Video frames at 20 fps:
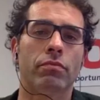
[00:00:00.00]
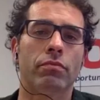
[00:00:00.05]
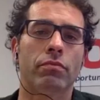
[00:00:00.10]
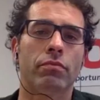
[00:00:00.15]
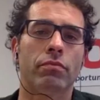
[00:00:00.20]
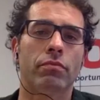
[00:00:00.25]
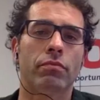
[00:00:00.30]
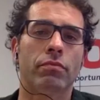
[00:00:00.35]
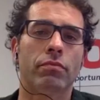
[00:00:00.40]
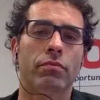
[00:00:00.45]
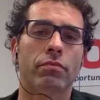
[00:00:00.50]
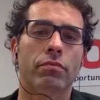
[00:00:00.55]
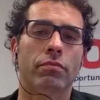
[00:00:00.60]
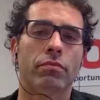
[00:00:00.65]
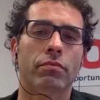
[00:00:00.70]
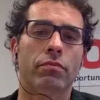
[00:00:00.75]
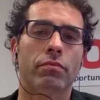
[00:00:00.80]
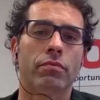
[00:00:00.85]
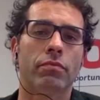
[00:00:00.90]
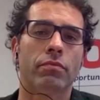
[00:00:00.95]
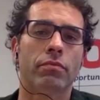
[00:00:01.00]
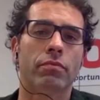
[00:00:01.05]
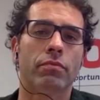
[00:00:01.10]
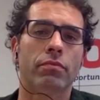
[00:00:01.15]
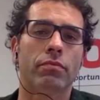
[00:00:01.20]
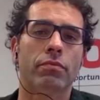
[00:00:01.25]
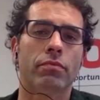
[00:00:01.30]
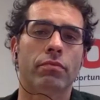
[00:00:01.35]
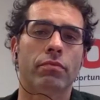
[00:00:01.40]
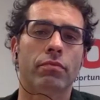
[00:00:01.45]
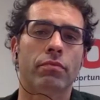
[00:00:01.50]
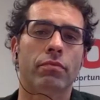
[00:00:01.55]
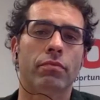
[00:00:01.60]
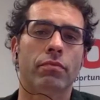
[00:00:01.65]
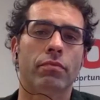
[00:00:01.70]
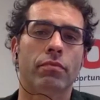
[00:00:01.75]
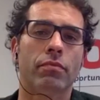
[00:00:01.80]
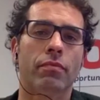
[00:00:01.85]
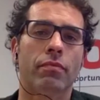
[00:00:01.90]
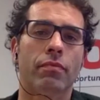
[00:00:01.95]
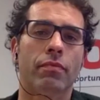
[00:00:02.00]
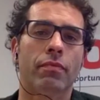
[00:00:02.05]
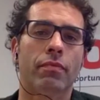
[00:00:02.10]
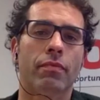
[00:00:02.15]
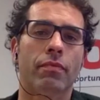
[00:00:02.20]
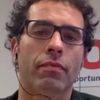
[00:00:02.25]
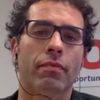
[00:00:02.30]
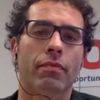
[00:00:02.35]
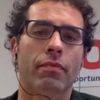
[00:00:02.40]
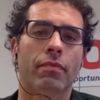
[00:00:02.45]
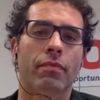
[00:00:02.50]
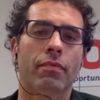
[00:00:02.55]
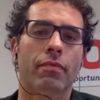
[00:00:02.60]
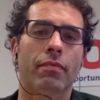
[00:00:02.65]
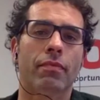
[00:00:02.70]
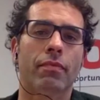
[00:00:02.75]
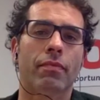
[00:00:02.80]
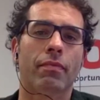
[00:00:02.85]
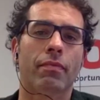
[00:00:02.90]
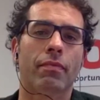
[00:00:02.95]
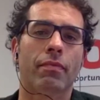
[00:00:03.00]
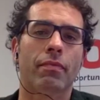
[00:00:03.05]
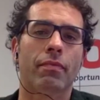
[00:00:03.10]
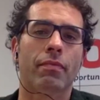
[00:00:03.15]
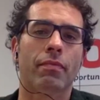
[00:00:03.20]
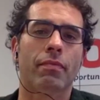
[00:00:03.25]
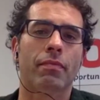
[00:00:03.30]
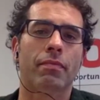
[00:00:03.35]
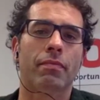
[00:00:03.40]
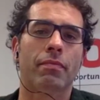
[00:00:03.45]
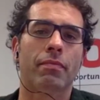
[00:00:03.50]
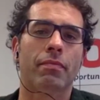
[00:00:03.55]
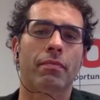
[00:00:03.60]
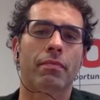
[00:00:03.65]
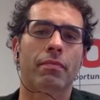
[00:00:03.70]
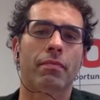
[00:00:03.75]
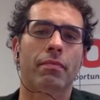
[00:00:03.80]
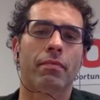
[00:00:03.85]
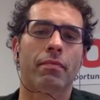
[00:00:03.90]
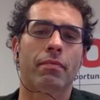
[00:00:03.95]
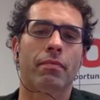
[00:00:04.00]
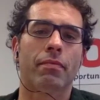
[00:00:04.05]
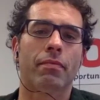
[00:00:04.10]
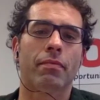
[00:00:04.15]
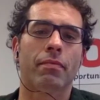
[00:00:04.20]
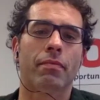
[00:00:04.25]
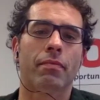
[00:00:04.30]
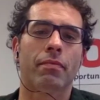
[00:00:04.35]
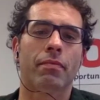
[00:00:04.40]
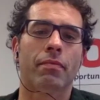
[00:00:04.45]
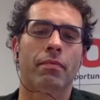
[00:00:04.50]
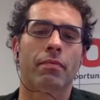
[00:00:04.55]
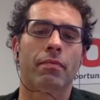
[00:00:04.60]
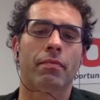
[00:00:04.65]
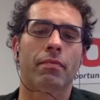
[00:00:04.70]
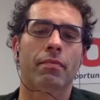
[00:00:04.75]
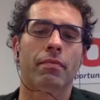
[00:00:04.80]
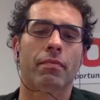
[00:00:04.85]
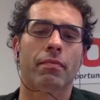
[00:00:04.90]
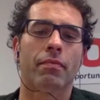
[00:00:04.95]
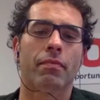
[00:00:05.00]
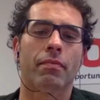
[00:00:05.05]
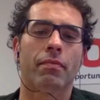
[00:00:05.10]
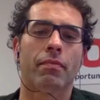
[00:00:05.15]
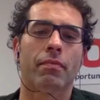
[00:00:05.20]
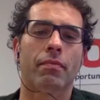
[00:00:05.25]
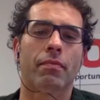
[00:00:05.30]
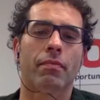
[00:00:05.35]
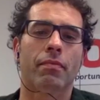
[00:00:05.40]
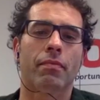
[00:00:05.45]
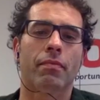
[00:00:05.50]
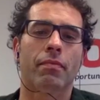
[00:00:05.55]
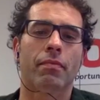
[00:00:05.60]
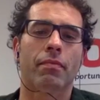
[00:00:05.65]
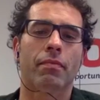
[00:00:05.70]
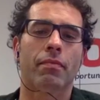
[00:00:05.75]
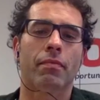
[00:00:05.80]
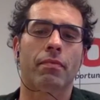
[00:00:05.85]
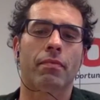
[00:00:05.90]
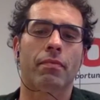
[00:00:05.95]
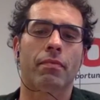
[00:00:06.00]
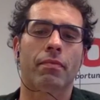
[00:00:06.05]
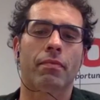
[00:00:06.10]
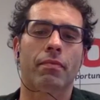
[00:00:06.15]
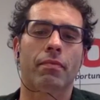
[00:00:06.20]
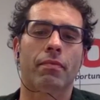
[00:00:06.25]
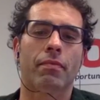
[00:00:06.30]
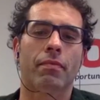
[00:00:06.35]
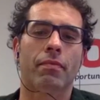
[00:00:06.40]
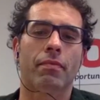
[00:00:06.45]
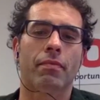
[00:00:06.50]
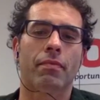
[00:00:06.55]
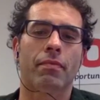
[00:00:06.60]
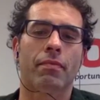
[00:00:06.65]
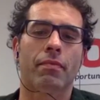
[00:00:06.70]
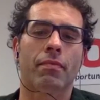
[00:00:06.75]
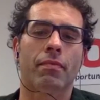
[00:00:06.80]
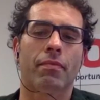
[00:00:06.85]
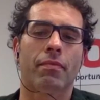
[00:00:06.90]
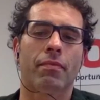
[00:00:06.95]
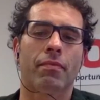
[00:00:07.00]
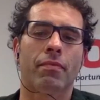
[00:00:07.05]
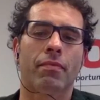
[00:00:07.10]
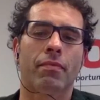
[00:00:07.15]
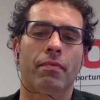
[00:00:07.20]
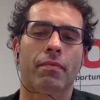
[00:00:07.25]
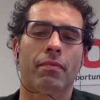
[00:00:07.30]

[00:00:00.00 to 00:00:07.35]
No words are spoken by the person on screen.